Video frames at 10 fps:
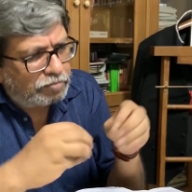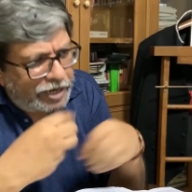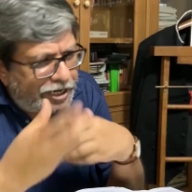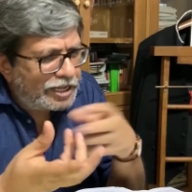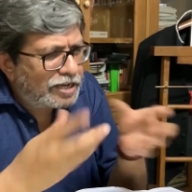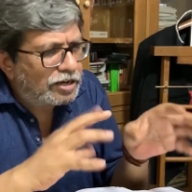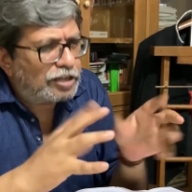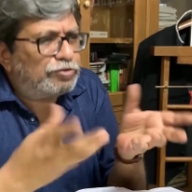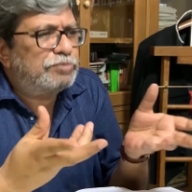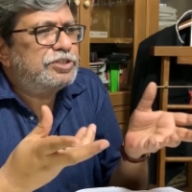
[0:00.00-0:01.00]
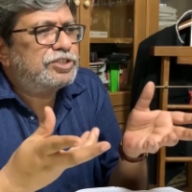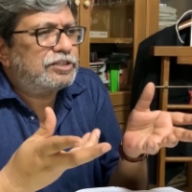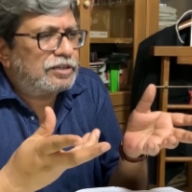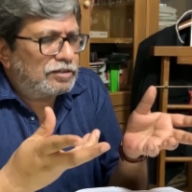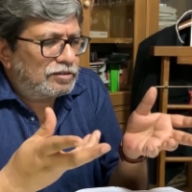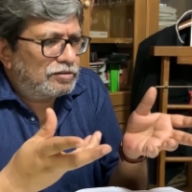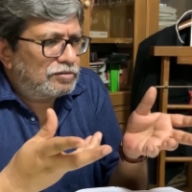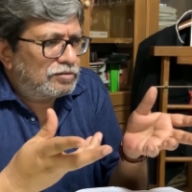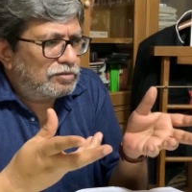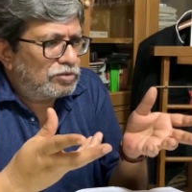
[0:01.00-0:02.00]
may take color from each other
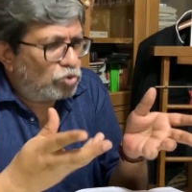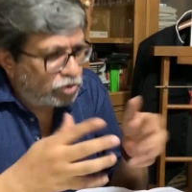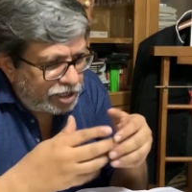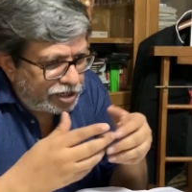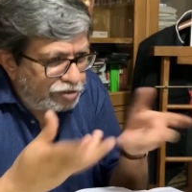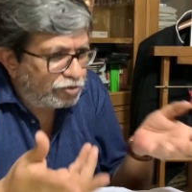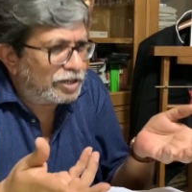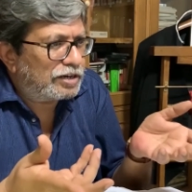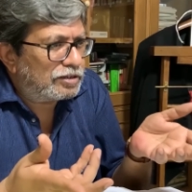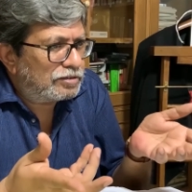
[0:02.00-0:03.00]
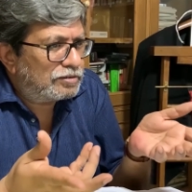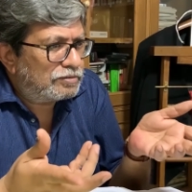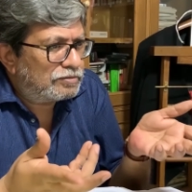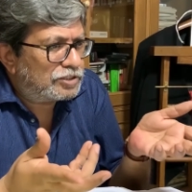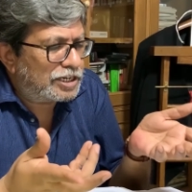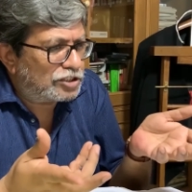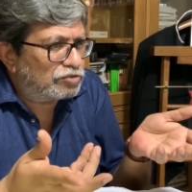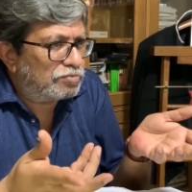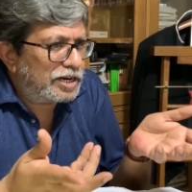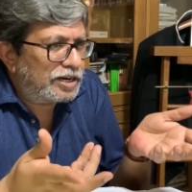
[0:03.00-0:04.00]
though they are different states
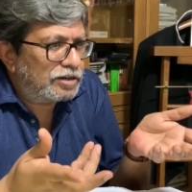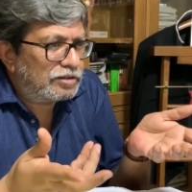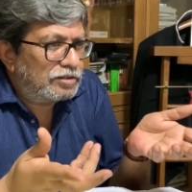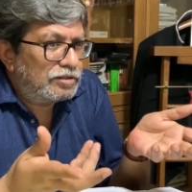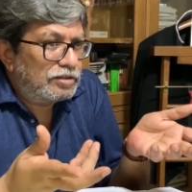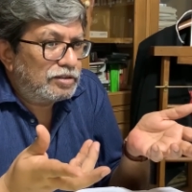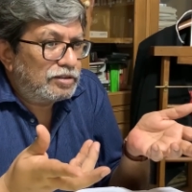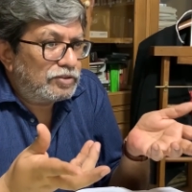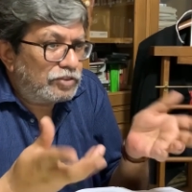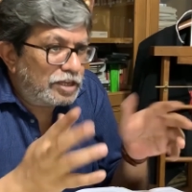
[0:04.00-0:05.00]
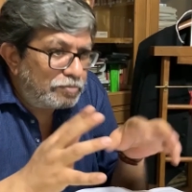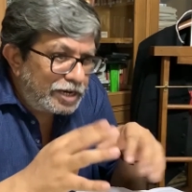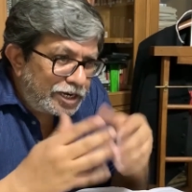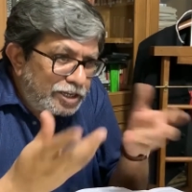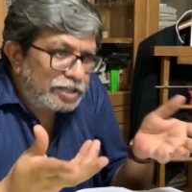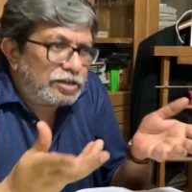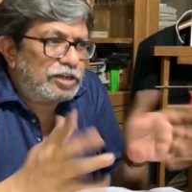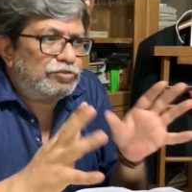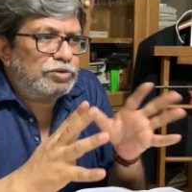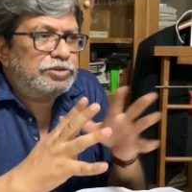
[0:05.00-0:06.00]
of mind they may take
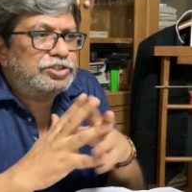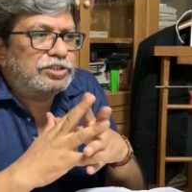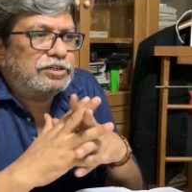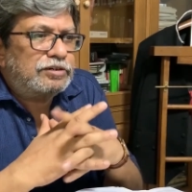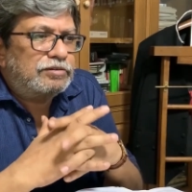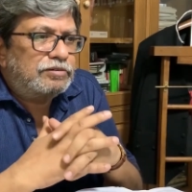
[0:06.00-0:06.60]
color from each other